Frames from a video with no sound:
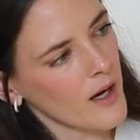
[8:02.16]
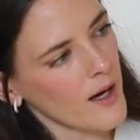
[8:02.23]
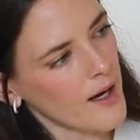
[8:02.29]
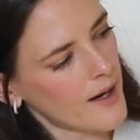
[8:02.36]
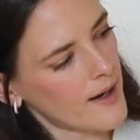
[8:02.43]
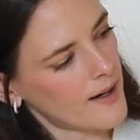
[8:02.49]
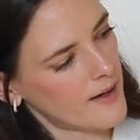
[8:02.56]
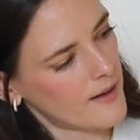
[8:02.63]

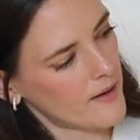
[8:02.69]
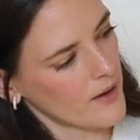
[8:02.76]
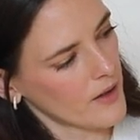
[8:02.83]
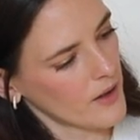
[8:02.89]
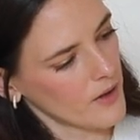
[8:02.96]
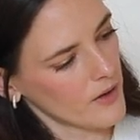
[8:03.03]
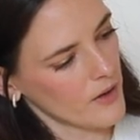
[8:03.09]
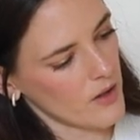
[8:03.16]
I
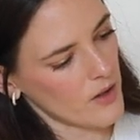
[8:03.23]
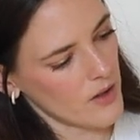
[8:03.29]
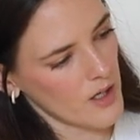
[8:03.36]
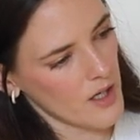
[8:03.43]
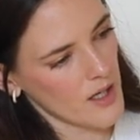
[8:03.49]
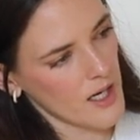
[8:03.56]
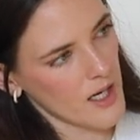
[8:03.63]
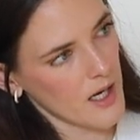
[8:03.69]

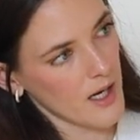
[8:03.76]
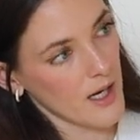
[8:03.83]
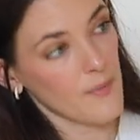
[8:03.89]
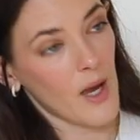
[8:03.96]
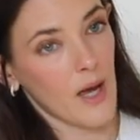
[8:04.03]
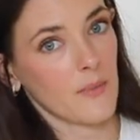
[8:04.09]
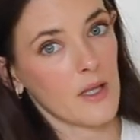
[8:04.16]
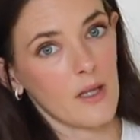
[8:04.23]
am
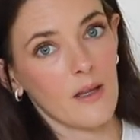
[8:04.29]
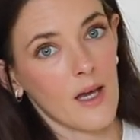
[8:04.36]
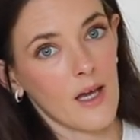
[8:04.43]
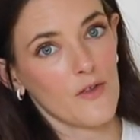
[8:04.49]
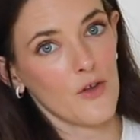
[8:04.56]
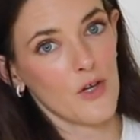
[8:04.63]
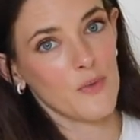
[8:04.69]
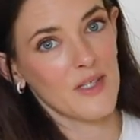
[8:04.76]
happy that they
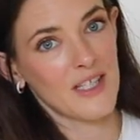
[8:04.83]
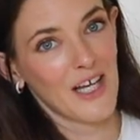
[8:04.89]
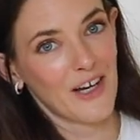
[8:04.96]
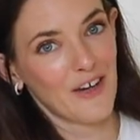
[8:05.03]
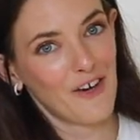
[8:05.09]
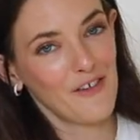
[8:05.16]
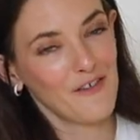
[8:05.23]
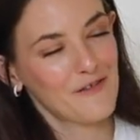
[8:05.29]
have
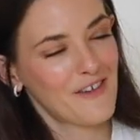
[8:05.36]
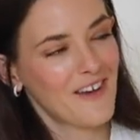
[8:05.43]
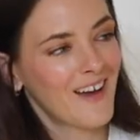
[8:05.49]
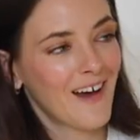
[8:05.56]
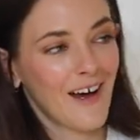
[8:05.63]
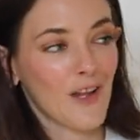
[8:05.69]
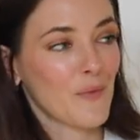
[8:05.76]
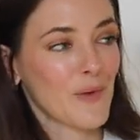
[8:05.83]
30% off.
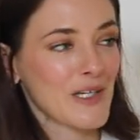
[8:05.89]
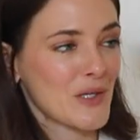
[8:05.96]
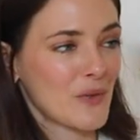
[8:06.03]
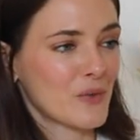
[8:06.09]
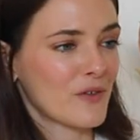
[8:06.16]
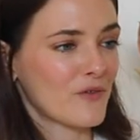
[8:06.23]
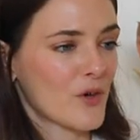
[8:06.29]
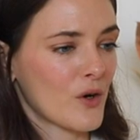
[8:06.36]
Otherwise I
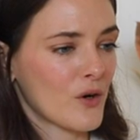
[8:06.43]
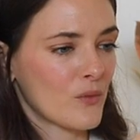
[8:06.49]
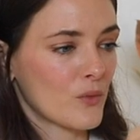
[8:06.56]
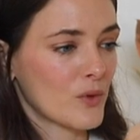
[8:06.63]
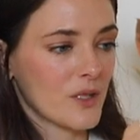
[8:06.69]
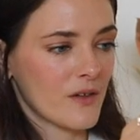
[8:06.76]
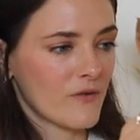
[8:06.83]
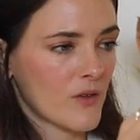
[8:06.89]
wouldn't
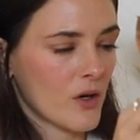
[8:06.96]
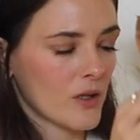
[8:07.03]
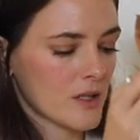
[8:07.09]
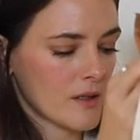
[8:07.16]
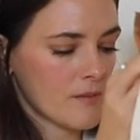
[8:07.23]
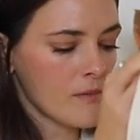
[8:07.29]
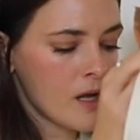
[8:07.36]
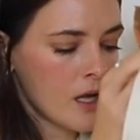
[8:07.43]
have got
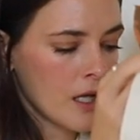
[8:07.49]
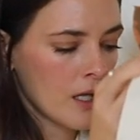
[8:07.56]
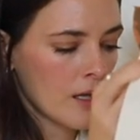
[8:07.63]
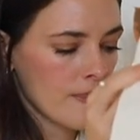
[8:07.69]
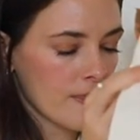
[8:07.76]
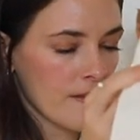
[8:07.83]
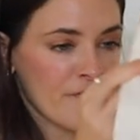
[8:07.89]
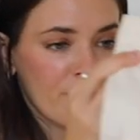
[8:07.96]
them.
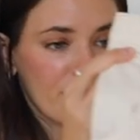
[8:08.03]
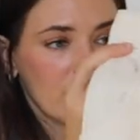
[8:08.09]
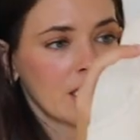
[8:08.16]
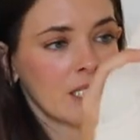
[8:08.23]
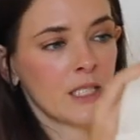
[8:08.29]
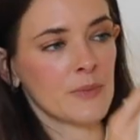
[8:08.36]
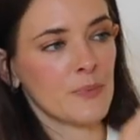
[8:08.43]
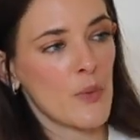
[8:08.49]
The fit
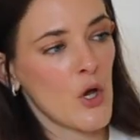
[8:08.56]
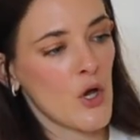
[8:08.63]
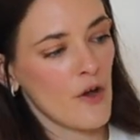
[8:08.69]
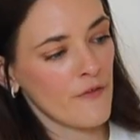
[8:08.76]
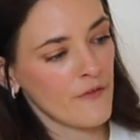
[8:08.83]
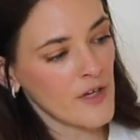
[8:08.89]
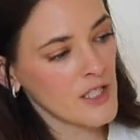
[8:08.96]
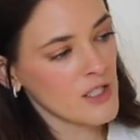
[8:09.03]
is
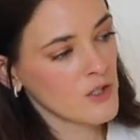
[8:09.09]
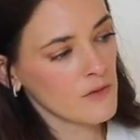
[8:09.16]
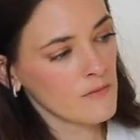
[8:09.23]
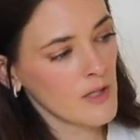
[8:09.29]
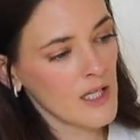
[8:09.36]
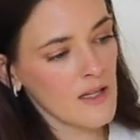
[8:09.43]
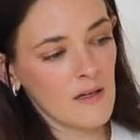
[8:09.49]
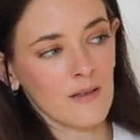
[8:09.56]
perfect on
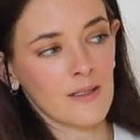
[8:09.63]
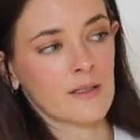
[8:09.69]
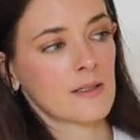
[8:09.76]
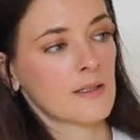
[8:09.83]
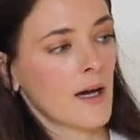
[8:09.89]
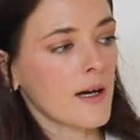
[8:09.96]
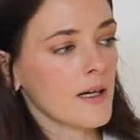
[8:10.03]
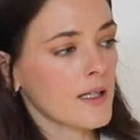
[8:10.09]
me. They're
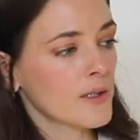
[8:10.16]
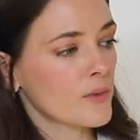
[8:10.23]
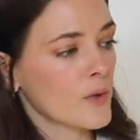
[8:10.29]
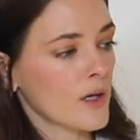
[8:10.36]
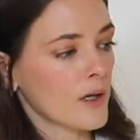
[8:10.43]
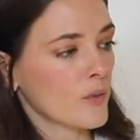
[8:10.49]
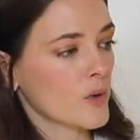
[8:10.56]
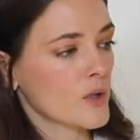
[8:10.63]
exactly
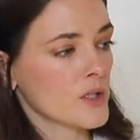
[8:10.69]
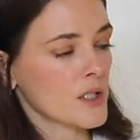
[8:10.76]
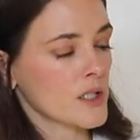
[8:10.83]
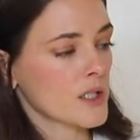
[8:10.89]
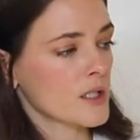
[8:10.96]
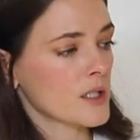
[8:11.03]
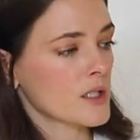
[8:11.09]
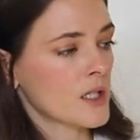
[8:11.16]
what I
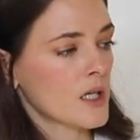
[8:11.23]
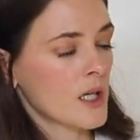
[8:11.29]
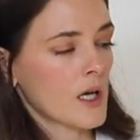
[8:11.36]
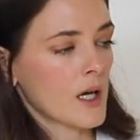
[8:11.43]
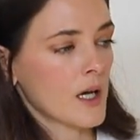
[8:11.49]
wanted.